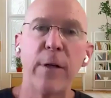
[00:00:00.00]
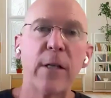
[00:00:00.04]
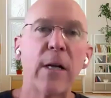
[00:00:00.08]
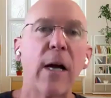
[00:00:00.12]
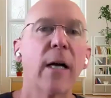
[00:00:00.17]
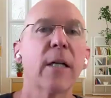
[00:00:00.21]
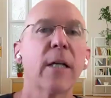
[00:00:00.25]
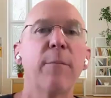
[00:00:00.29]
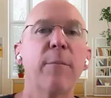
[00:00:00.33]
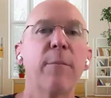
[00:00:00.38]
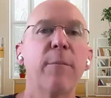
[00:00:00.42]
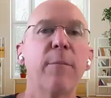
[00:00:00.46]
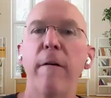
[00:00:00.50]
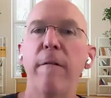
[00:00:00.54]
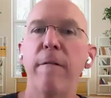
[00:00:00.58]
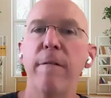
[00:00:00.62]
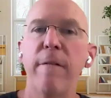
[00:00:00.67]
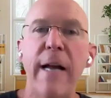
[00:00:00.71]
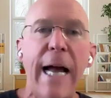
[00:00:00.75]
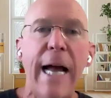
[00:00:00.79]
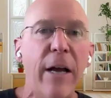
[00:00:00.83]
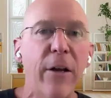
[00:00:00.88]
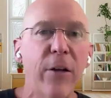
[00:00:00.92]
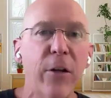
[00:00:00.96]
stuff we talked
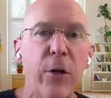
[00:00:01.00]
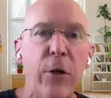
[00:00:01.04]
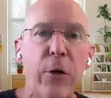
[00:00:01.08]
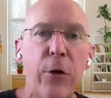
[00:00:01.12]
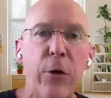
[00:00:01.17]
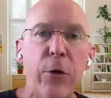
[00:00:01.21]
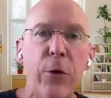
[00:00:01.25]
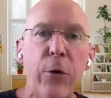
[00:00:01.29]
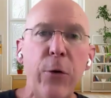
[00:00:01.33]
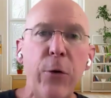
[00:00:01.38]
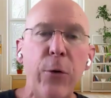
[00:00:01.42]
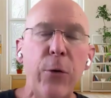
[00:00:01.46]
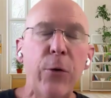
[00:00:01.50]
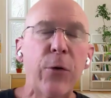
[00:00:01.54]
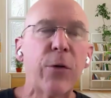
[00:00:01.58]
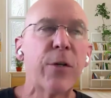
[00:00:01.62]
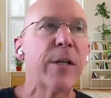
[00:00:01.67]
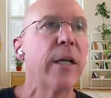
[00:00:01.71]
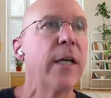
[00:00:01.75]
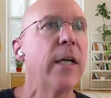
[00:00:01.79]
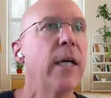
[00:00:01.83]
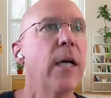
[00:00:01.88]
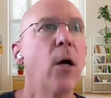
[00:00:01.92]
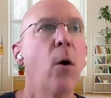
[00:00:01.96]
about,
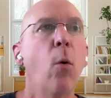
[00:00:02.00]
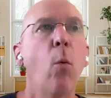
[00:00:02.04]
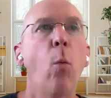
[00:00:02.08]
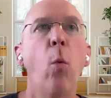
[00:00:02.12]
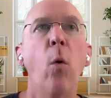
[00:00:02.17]
values,